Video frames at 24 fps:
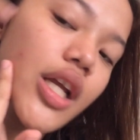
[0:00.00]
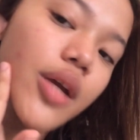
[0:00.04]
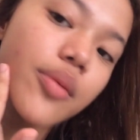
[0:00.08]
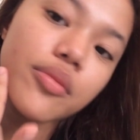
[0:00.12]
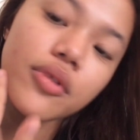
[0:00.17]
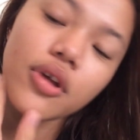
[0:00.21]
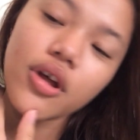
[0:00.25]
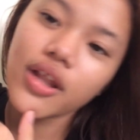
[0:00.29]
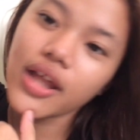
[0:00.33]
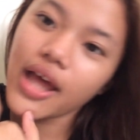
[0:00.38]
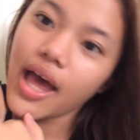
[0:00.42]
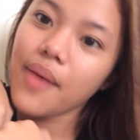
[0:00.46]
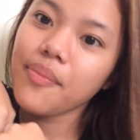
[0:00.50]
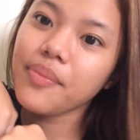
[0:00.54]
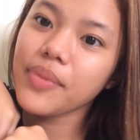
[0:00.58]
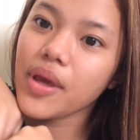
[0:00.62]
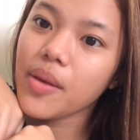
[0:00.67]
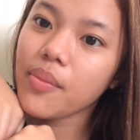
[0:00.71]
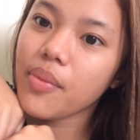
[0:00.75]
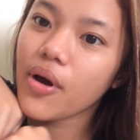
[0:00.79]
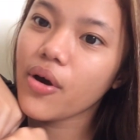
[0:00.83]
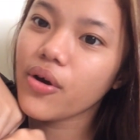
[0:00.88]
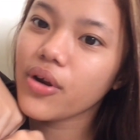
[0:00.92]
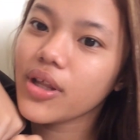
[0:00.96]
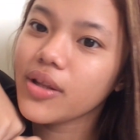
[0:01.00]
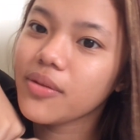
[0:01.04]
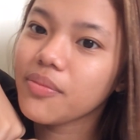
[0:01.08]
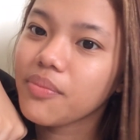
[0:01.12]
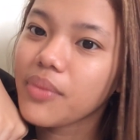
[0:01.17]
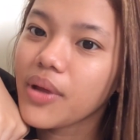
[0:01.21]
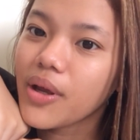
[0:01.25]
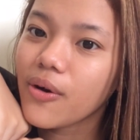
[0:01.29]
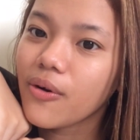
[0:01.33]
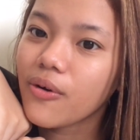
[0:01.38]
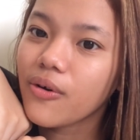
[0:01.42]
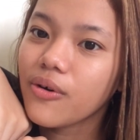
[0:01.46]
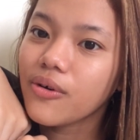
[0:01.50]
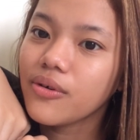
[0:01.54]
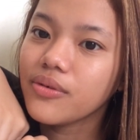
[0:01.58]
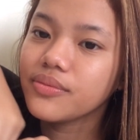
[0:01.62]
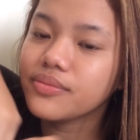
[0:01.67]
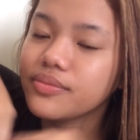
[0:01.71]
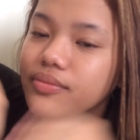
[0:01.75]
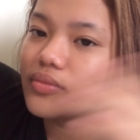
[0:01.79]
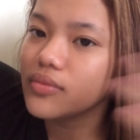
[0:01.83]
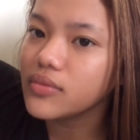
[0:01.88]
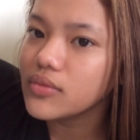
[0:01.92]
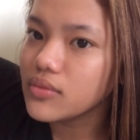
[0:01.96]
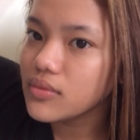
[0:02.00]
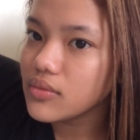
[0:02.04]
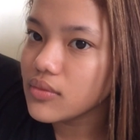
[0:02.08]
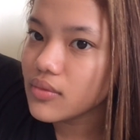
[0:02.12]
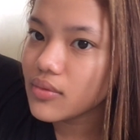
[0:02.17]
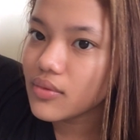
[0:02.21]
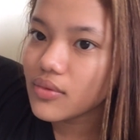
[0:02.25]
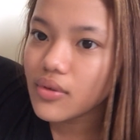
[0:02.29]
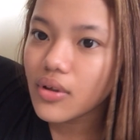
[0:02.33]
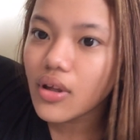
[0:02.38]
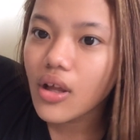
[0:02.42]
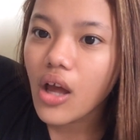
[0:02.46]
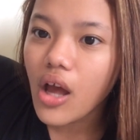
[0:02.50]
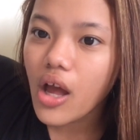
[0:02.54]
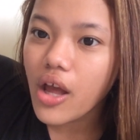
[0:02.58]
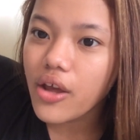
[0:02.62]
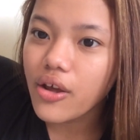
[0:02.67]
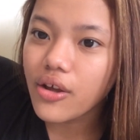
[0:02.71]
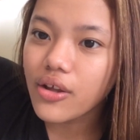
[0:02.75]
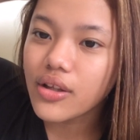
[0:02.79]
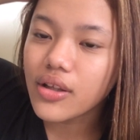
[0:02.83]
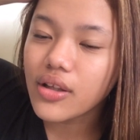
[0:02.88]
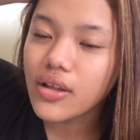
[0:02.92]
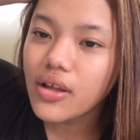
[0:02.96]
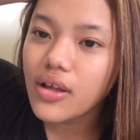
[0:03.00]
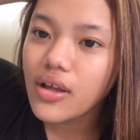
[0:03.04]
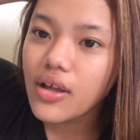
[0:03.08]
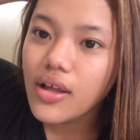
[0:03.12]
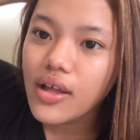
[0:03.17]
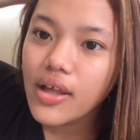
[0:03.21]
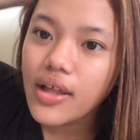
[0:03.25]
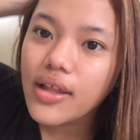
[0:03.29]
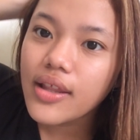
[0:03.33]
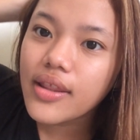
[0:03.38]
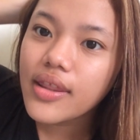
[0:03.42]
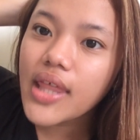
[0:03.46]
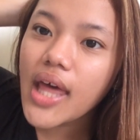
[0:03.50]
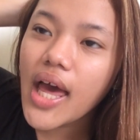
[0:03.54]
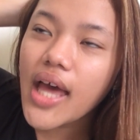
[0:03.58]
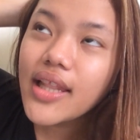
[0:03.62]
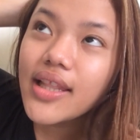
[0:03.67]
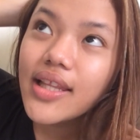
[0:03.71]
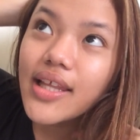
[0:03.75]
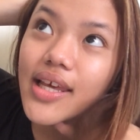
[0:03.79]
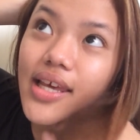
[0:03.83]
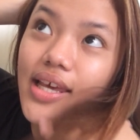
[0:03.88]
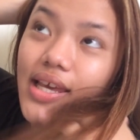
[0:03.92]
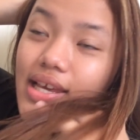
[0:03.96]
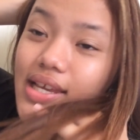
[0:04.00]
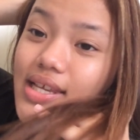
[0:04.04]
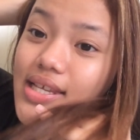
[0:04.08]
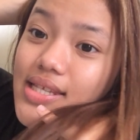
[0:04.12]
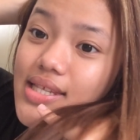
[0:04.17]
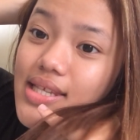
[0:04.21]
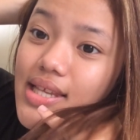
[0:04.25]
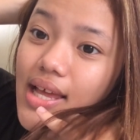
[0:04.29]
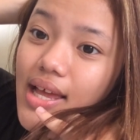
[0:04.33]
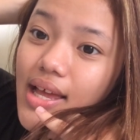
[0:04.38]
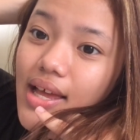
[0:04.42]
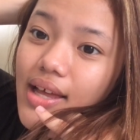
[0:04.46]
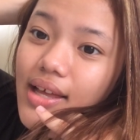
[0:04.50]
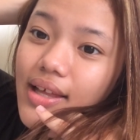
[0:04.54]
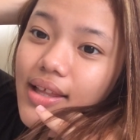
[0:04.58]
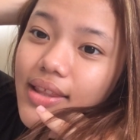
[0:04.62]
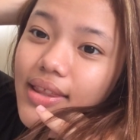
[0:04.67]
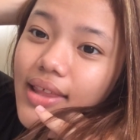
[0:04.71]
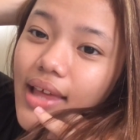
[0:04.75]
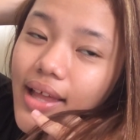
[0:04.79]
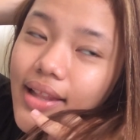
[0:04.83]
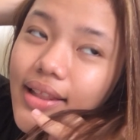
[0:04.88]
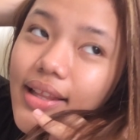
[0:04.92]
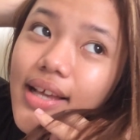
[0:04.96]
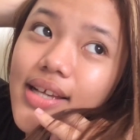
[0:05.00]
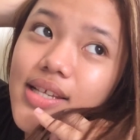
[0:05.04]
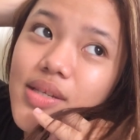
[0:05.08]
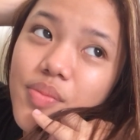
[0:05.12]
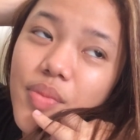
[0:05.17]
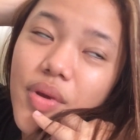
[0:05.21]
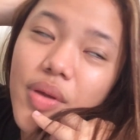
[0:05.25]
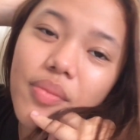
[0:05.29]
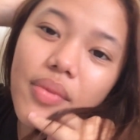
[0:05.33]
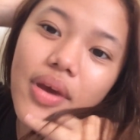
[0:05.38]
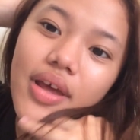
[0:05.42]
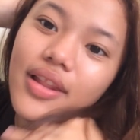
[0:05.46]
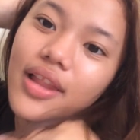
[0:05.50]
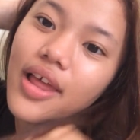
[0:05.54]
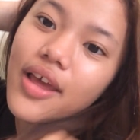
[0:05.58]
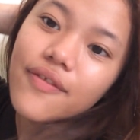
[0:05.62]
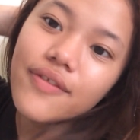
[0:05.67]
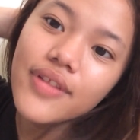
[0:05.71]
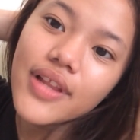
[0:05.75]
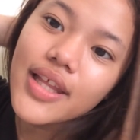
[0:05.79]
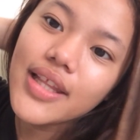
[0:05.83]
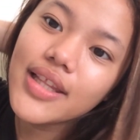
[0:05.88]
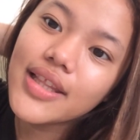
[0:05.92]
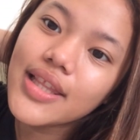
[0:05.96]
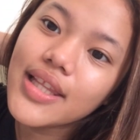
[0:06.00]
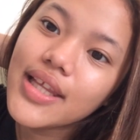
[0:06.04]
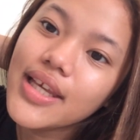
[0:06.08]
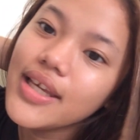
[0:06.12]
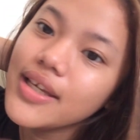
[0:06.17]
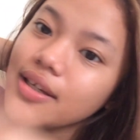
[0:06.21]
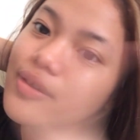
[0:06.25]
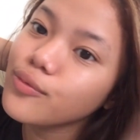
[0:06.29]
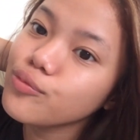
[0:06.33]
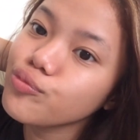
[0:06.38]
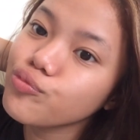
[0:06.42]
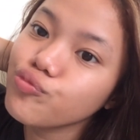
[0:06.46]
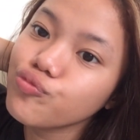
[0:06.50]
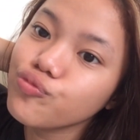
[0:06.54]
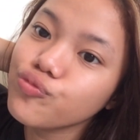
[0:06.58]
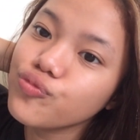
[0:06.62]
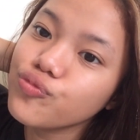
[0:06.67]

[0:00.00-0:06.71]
I'm not happy about it, pero Ayun. That has been my life lately.